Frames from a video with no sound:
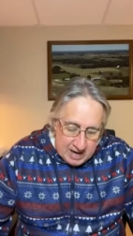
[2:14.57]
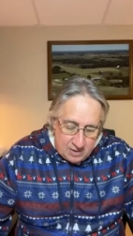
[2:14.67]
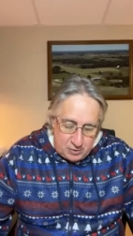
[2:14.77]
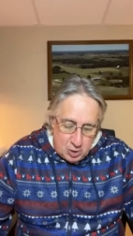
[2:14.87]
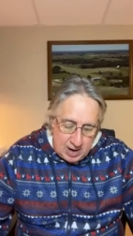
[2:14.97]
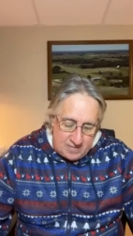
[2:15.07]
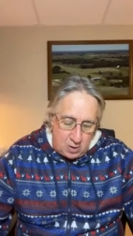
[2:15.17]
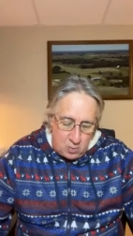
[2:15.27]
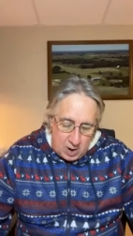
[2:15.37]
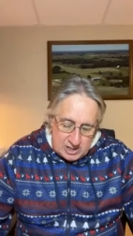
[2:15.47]
If you have
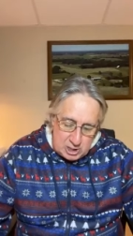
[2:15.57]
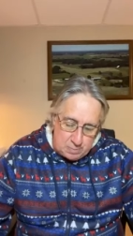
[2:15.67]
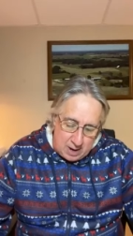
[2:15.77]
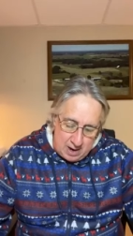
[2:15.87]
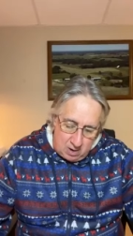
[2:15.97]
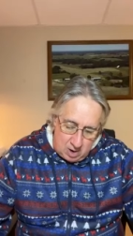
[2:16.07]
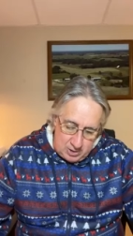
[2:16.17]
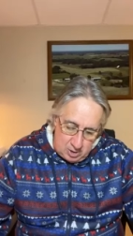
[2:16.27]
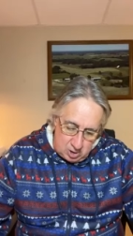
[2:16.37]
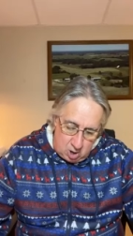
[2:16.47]
a rust spot
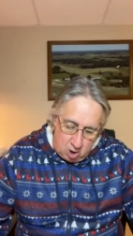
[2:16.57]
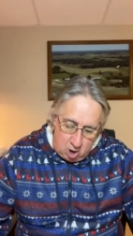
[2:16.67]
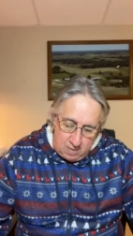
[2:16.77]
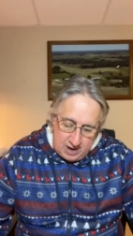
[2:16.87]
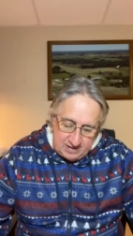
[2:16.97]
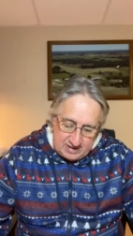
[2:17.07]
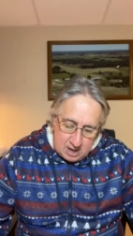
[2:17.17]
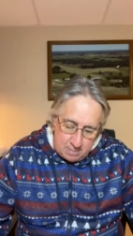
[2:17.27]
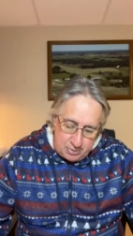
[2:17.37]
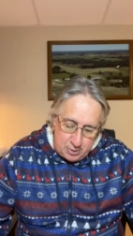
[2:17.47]
on your car that has
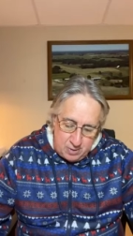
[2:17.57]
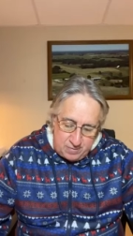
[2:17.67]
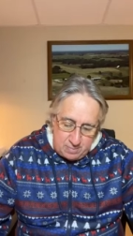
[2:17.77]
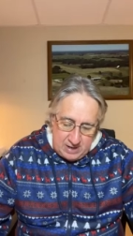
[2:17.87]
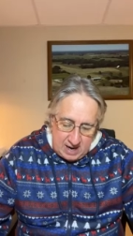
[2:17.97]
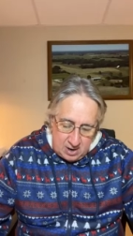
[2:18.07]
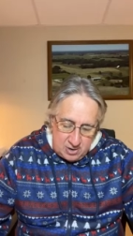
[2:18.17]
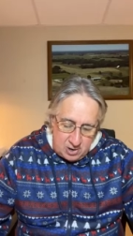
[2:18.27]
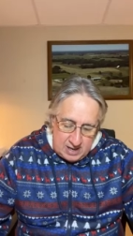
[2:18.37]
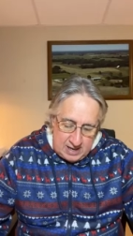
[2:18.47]
come through from the
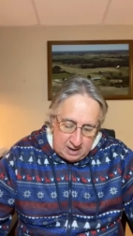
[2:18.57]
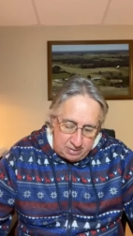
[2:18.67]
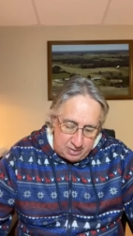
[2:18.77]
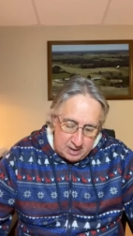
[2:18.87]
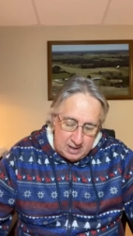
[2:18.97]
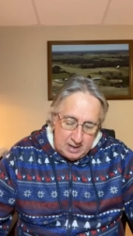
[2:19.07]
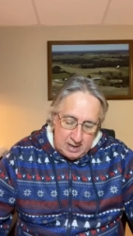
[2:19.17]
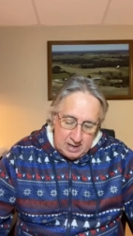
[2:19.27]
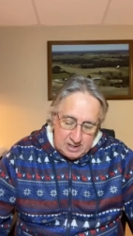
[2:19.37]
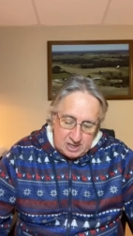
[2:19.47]
underneath,
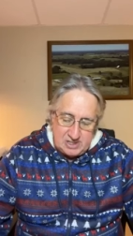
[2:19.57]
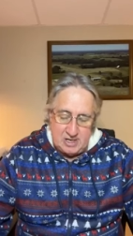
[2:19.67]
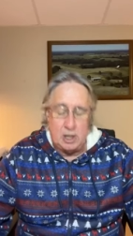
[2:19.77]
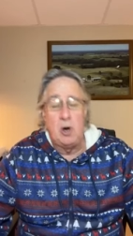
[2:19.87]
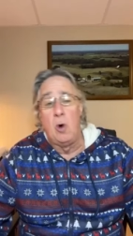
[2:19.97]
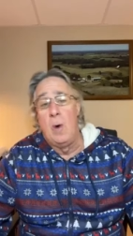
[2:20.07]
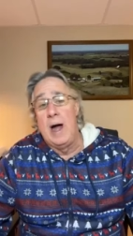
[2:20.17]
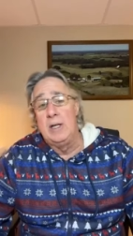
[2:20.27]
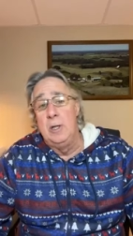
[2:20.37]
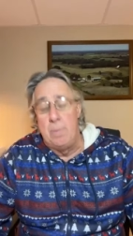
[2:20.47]
does it
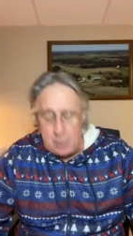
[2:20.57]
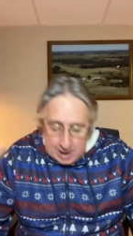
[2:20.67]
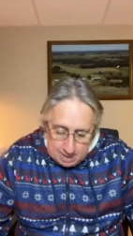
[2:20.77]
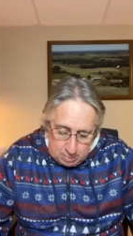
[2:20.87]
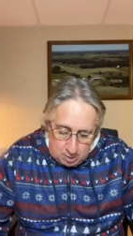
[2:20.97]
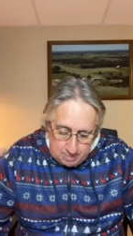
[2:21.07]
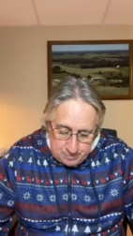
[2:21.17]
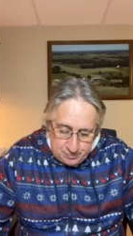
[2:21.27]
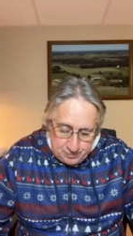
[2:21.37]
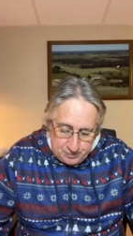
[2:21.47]
correct the
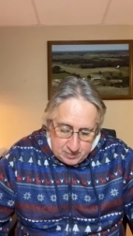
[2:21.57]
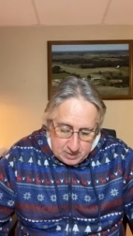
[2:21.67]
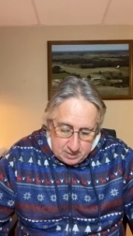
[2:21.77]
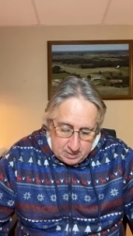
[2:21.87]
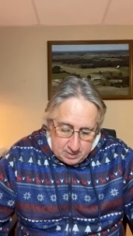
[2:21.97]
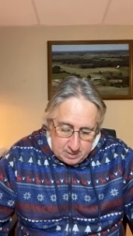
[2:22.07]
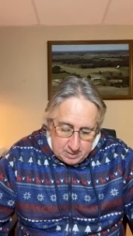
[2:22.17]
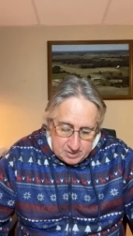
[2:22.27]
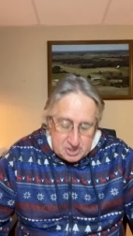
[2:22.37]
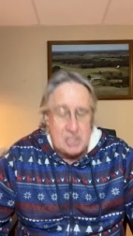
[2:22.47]
problem
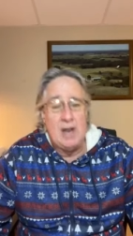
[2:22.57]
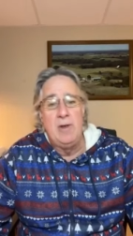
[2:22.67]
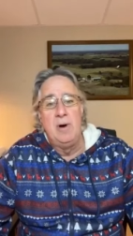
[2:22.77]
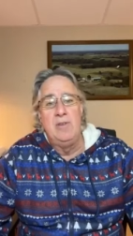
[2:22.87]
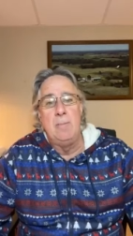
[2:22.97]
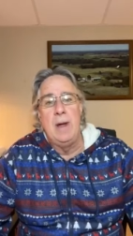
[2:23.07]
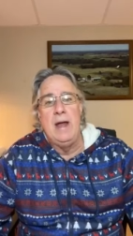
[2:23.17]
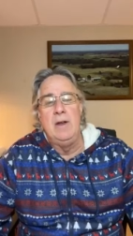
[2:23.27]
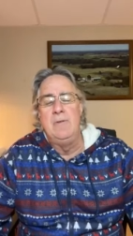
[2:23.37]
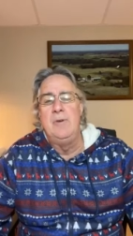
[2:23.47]
to say there is a
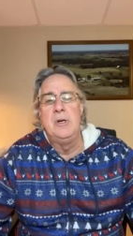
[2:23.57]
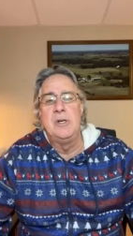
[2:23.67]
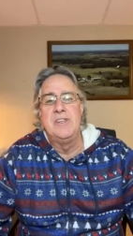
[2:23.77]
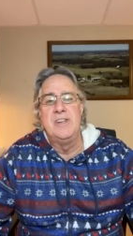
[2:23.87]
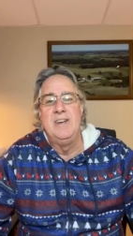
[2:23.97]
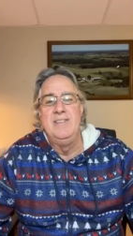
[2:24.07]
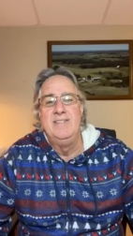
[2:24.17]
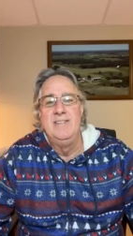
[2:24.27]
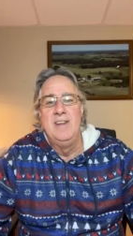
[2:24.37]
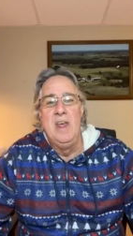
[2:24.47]
paint deficiency.
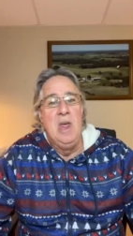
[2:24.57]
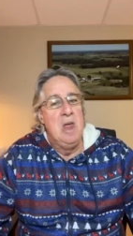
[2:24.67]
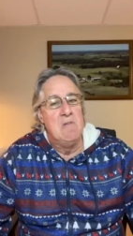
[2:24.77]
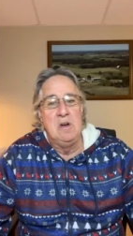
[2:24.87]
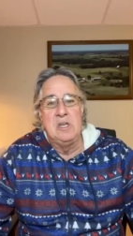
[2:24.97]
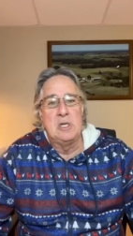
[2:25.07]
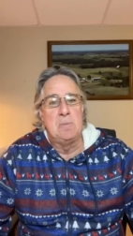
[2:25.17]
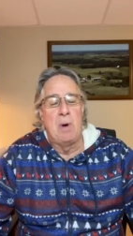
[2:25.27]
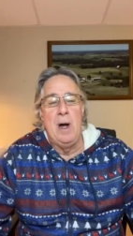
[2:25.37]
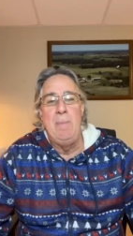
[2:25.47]
If we just
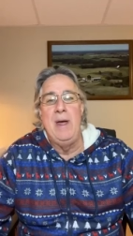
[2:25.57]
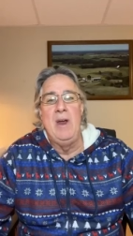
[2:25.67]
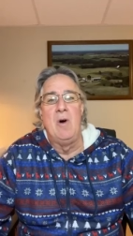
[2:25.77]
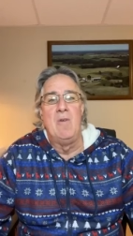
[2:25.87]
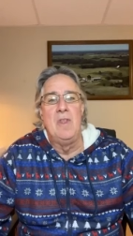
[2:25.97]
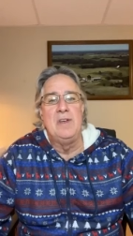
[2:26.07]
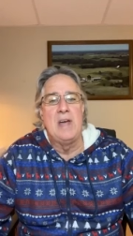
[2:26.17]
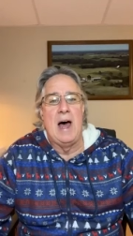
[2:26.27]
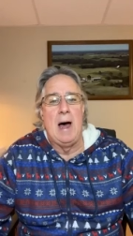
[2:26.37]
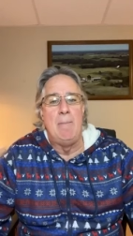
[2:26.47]
spray paint over the
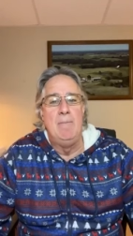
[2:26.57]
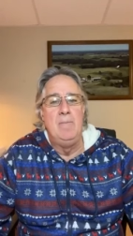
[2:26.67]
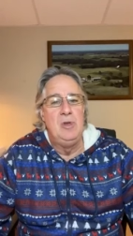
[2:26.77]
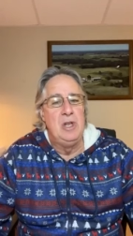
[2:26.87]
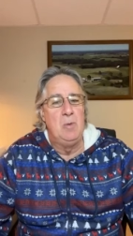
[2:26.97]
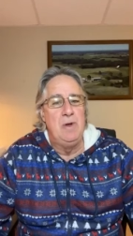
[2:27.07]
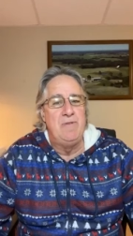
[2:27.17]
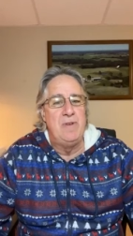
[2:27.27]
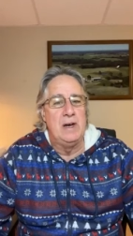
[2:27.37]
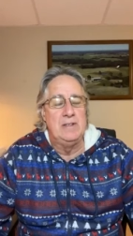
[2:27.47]
top, did we
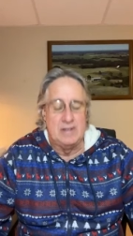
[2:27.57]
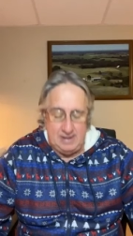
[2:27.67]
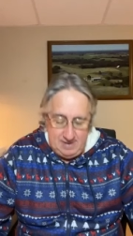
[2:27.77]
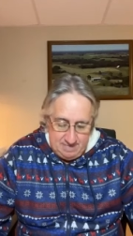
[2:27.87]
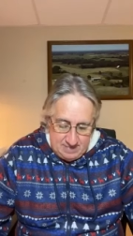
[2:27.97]
fix it?